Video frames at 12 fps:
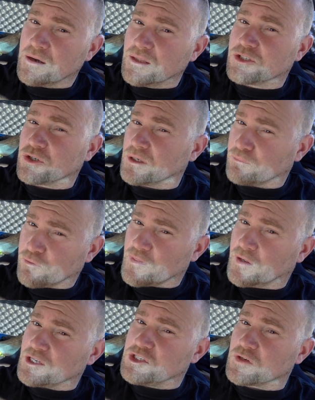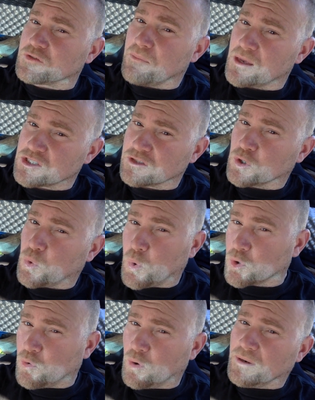the triumvirate that I just mentioned, the
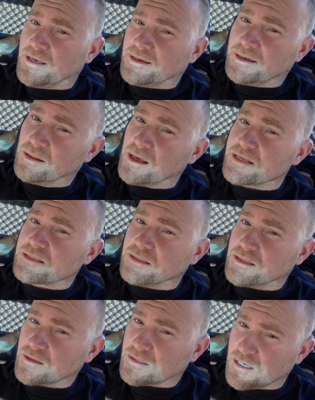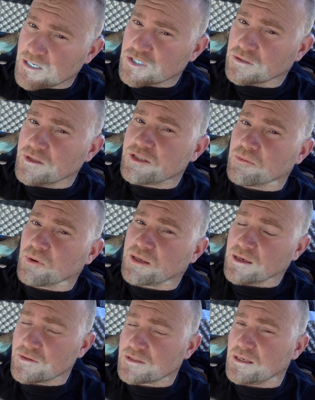quote-unquote Alaska delegation, Lisa
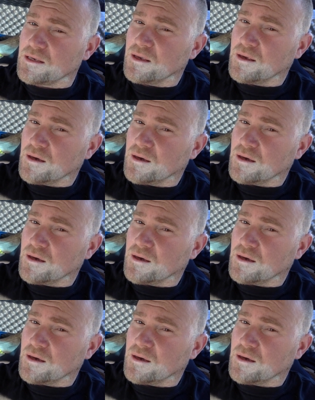Murkowski,